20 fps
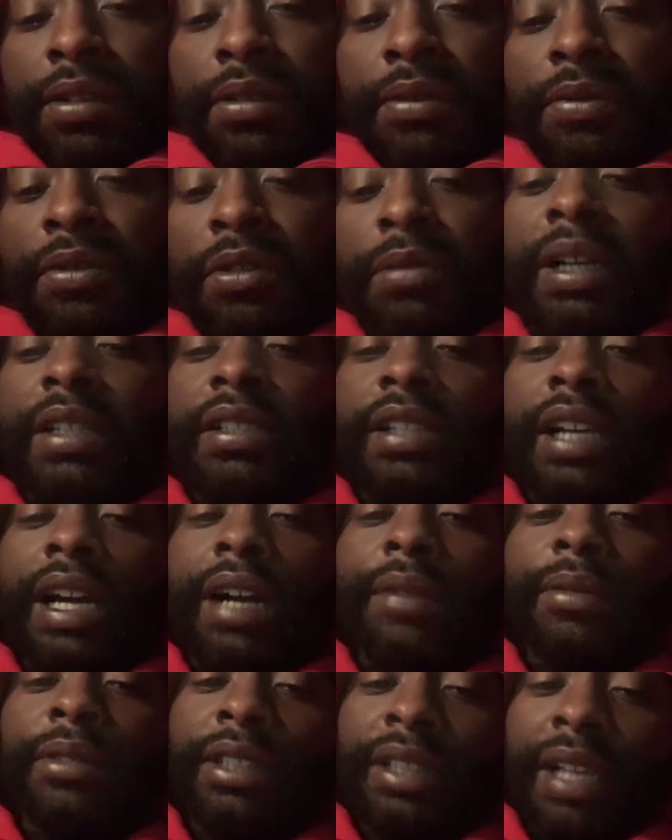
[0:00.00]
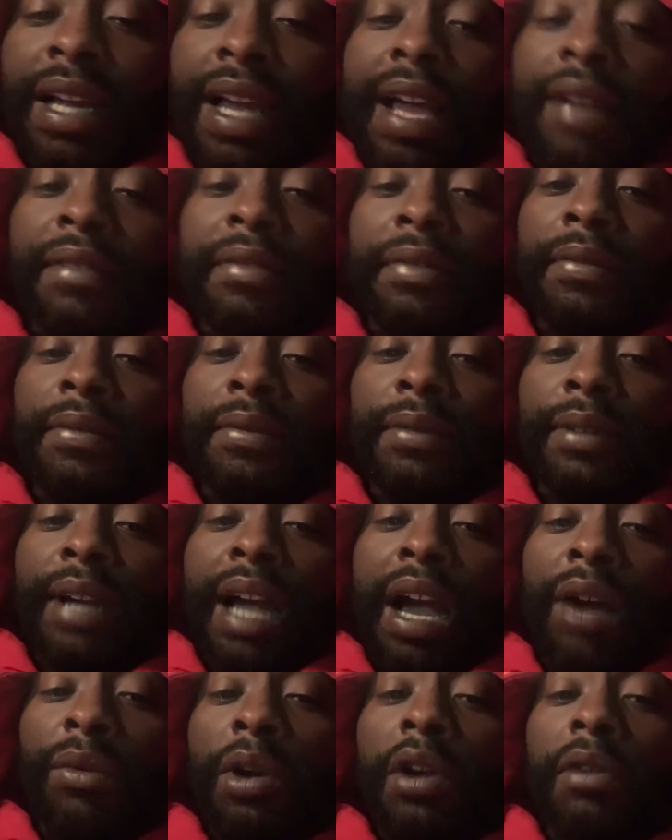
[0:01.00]
from my job because I have,
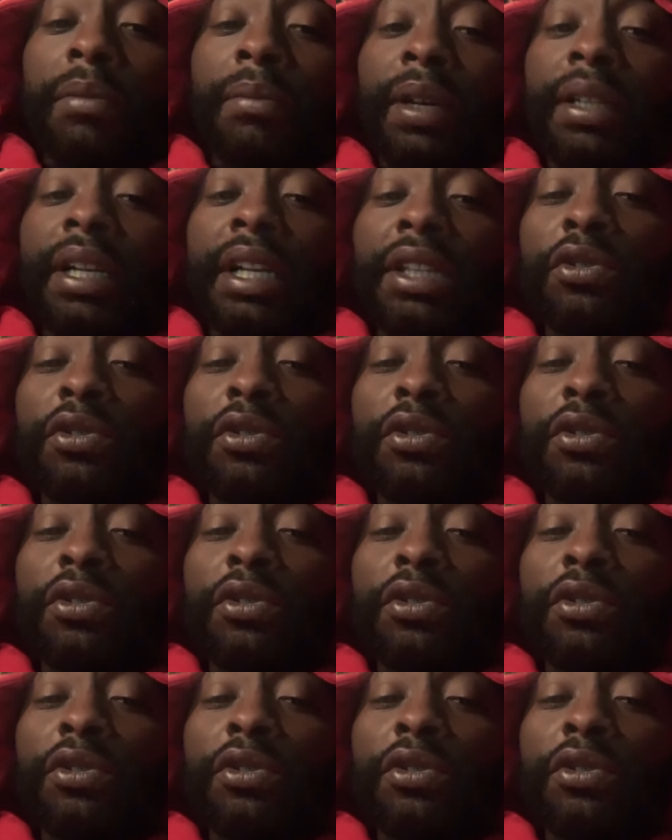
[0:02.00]
I work Monday